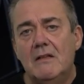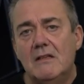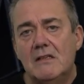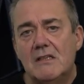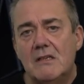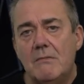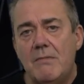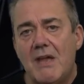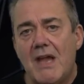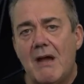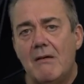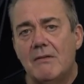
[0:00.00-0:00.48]

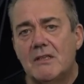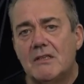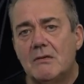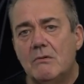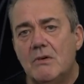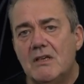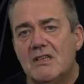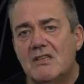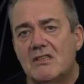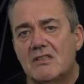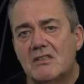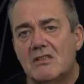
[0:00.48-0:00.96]
to be able
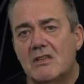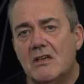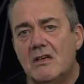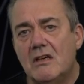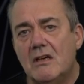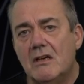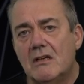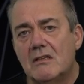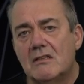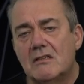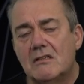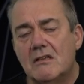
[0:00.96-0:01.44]
to
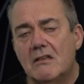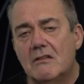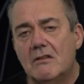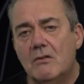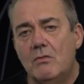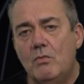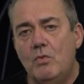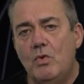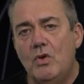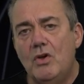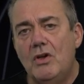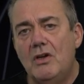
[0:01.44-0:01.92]
assert that
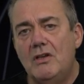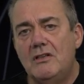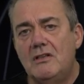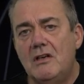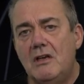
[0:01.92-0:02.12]
the word